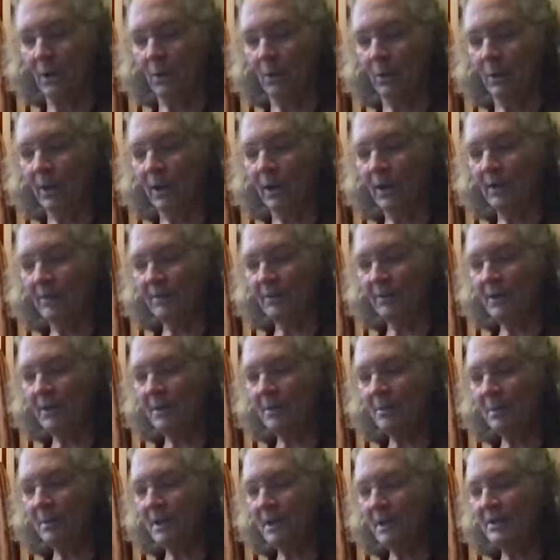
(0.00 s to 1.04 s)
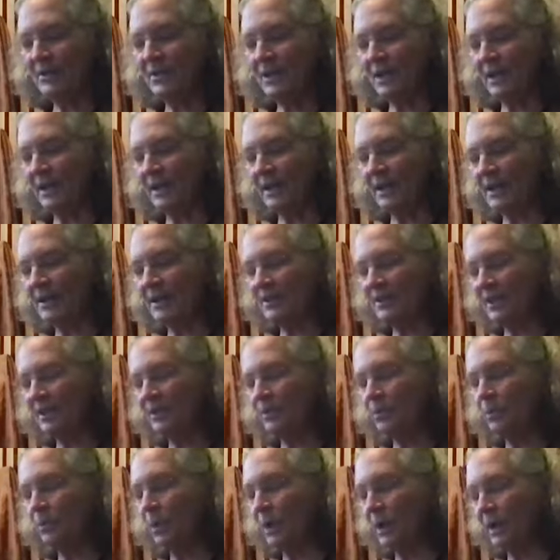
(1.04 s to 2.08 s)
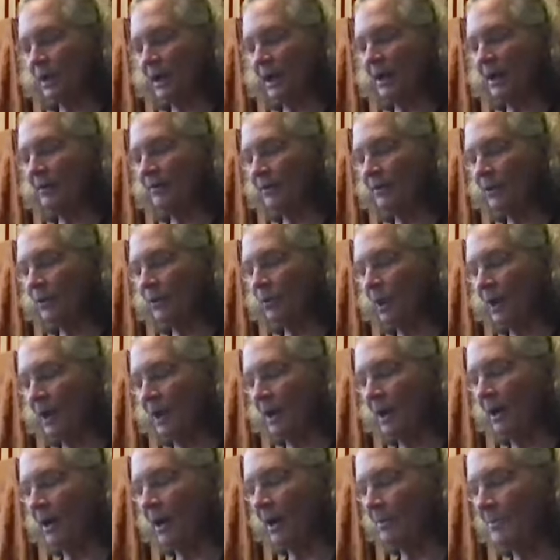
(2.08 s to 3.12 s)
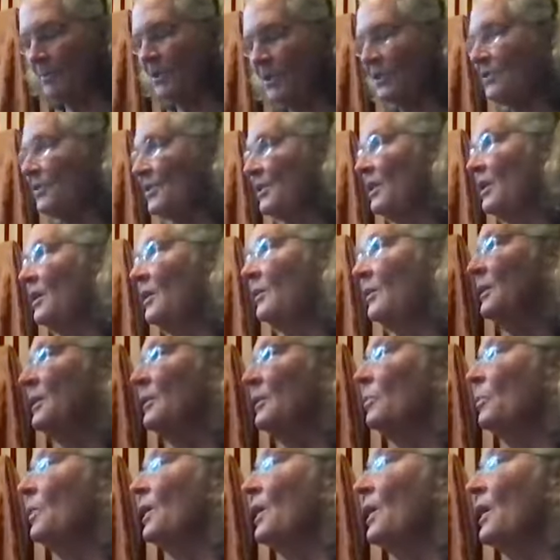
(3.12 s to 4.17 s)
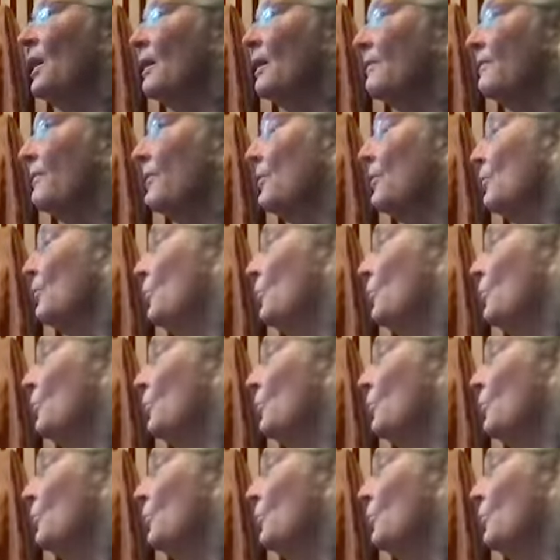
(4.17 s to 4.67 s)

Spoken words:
Whatever he means it is in whatever way objects come, in whatever